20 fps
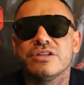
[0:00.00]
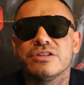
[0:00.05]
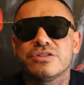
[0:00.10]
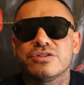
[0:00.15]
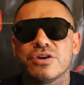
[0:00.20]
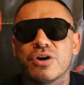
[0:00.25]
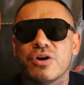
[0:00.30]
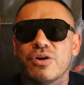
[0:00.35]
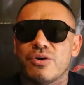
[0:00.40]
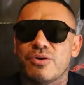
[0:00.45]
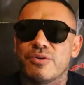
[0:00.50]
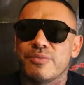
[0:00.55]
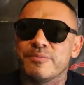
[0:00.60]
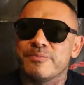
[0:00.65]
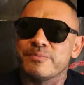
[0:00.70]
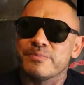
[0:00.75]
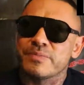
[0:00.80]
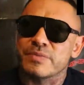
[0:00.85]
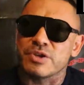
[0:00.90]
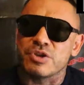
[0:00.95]

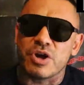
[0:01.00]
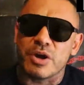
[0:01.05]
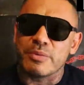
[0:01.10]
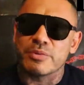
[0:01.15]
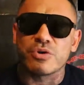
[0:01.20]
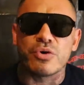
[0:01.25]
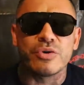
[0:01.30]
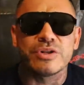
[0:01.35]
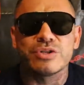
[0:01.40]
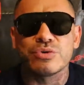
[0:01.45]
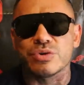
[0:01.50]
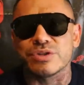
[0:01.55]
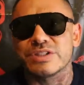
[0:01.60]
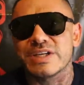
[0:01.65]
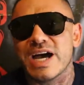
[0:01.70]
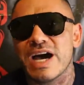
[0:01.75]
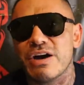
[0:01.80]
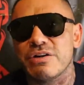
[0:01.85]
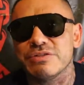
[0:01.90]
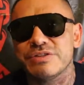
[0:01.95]
So you know, I would go into
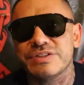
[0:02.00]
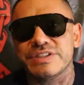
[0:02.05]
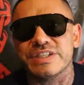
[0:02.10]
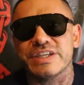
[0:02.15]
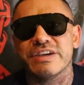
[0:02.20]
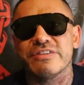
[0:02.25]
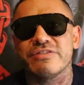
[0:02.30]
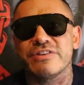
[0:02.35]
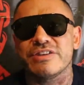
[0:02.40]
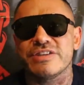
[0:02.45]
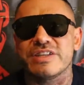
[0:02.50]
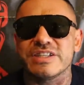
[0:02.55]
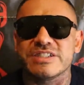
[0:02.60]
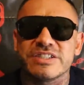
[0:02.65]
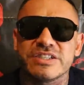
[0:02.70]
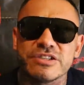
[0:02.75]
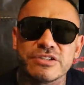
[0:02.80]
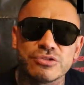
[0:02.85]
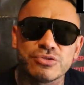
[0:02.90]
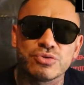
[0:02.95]
his house, see everything,
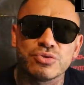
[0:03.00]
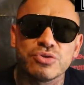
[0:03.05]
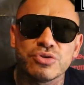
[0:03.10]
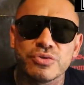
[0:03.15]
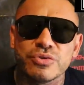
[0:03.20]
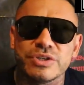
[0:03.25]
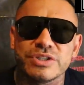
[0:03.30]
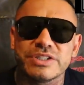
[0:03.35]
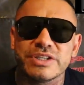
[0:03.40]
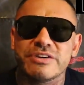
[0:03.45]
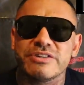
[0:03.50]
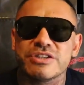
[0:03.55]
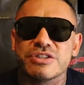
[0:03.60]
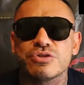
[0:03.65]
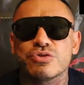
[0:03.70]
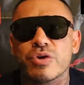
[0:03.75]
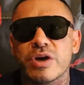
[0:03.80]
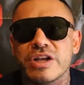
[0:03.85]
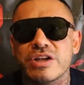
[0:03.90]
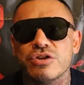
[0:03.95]
see the jewelry, see everything.
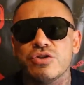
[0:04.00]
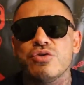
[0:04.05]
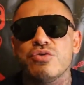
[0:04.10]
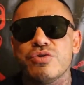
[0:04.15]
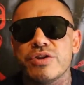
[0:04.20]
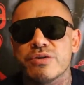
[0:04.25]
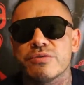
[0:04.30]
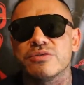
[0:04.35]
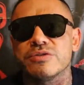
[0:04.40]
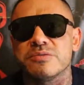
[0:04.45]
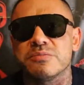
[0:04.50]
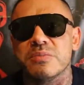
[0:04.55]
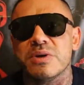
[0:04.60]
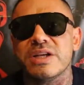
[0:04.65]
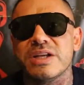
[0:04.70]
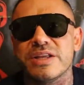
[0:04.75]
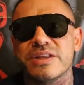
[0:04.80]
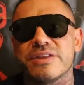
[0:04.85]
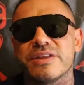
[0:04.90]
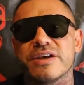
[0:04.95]
So I knew there was
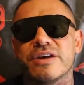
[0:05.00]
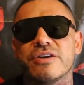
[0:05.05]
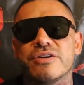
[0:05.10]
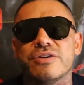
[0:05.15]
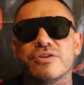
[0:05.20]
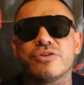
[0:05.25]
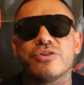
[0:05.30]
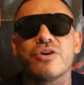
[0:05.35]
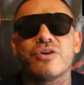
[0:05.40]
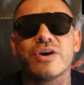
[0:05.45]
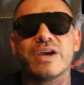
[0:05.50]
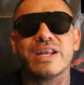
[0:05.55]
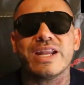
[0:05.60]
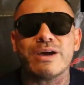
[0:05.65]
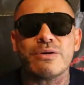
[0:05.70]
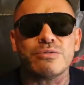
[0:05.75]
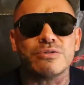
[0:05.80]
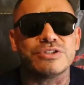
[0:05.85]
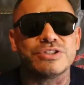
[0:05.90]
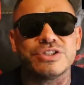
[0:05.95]
money there, you know. And
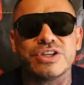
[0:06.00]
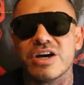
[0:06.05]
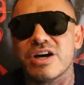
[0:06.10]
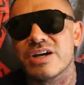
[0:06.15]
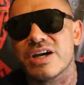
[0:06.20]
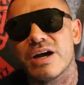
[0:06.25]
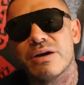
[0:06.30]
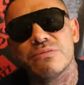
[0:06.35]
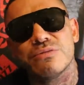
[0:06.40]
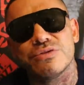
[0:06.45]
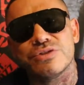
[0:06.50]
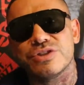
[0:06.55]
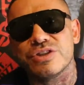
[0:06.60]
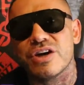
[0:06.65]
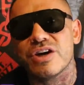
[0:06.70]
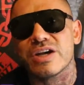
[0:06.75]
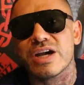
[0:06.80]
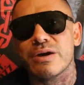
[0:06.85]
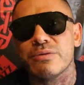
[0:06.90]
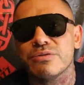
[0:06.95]
I was young, I was
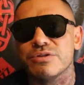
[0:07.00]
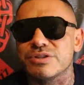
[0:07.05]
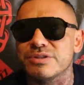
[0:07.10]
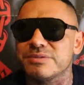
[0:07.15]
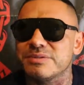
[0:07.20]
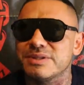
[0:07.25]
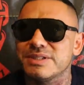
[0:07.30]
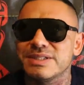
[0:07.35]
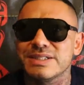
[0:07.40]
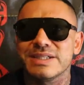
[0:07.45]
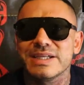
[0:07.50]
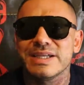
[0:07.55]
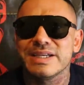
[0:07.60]
young, I was,